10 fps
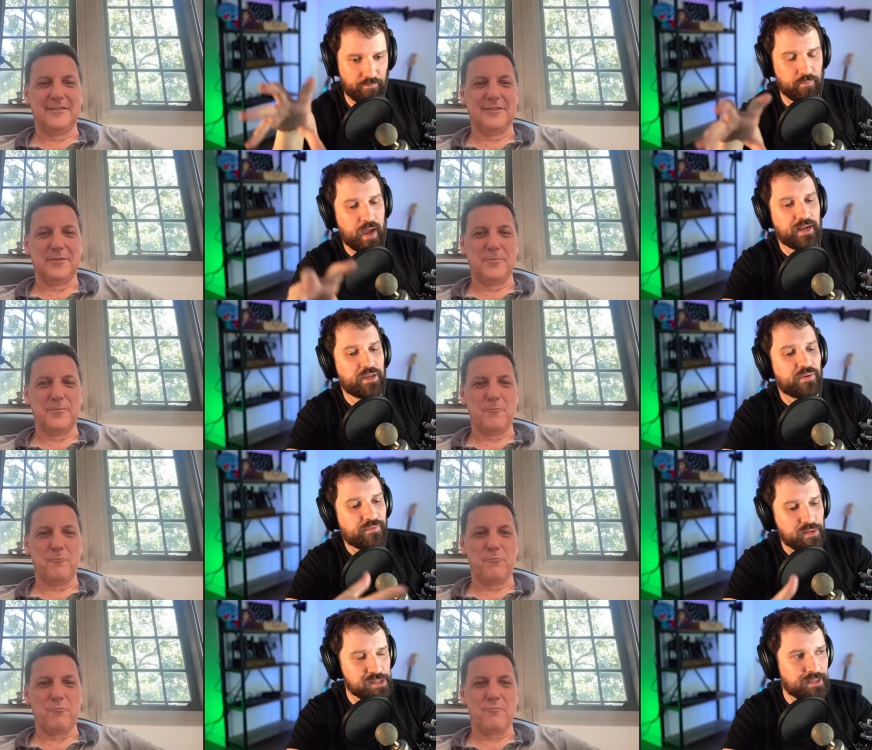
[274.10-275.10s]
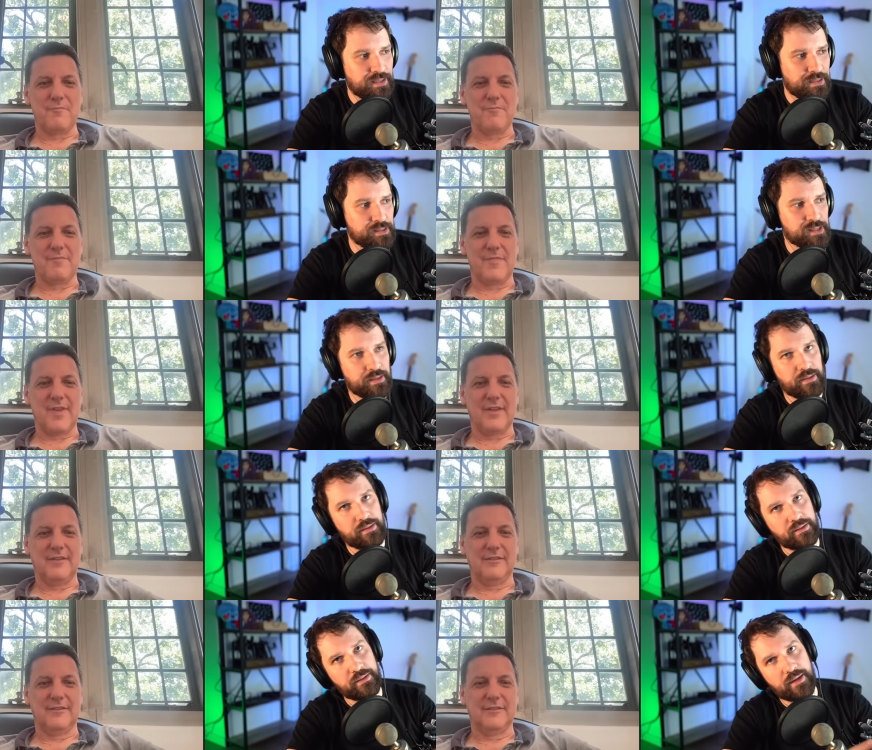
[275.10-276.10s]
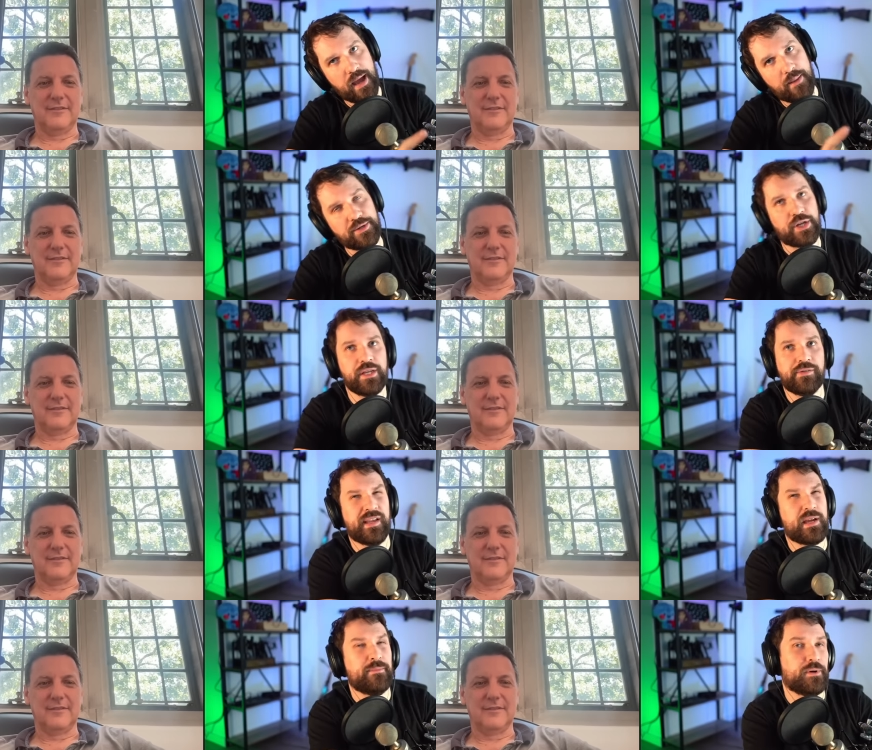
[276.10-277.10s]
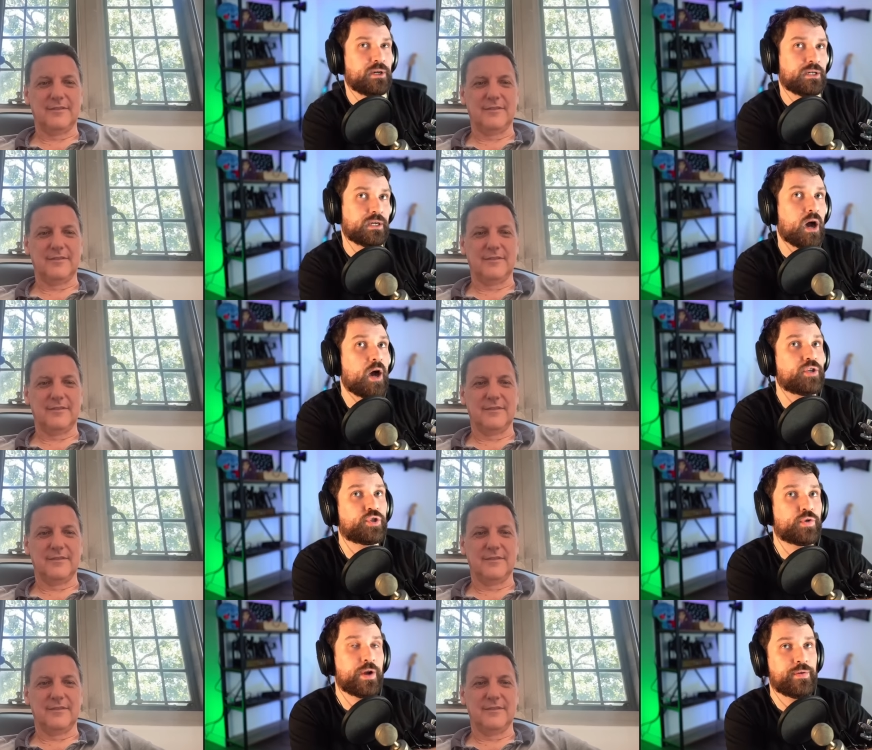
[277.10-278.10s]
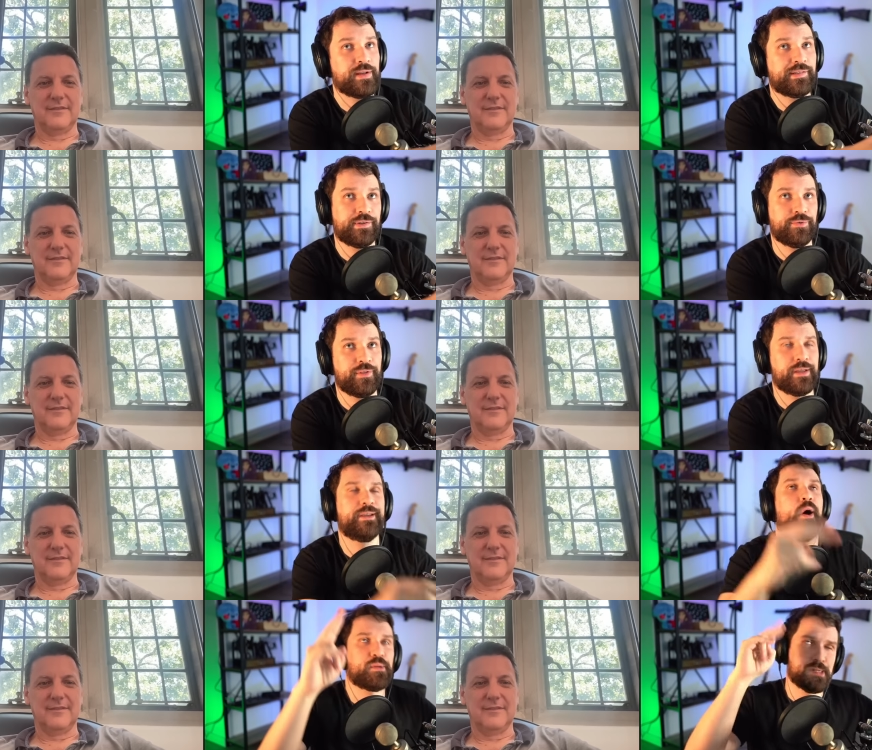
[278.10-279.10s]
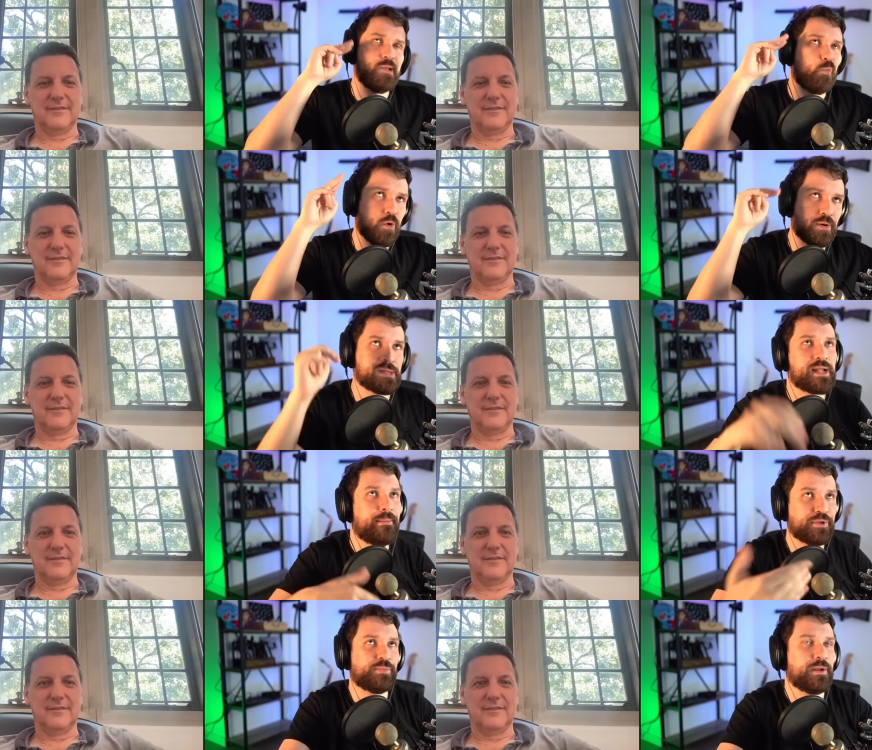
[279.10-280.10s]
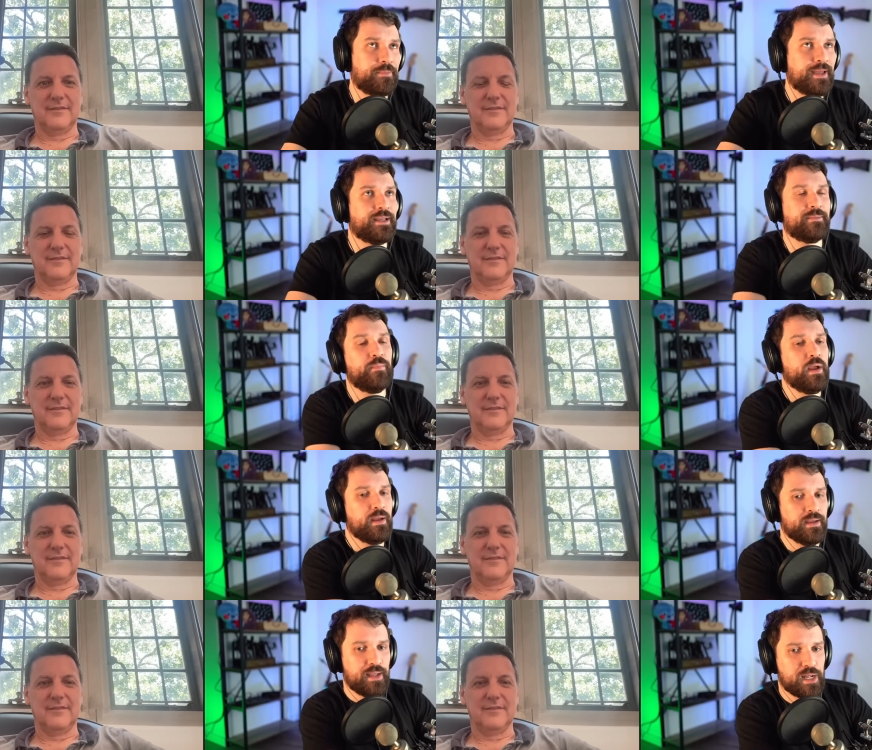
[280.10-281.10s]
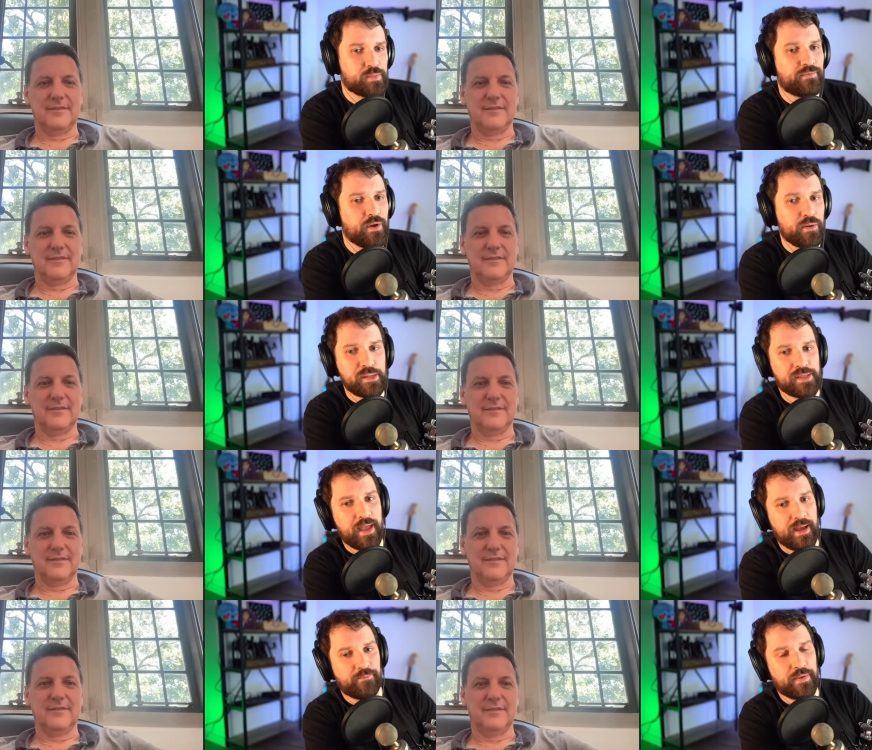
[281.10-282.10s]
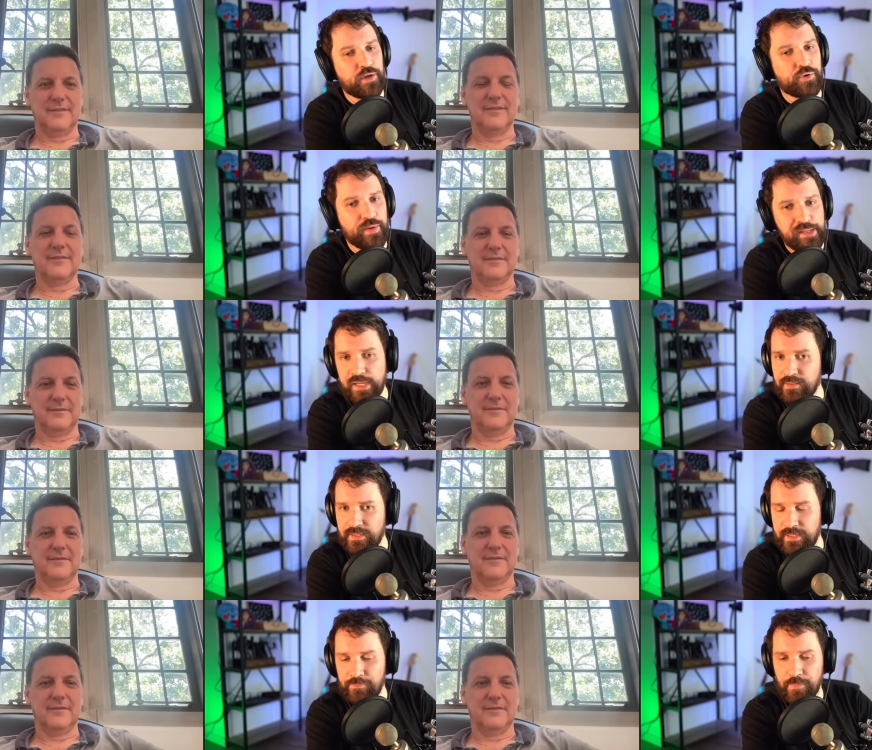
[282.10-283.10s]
Speaker 1: kind of universities and how much can you take up uh, contrary to the, I'll say, woke establishment opinion, is we've noticed that increasingly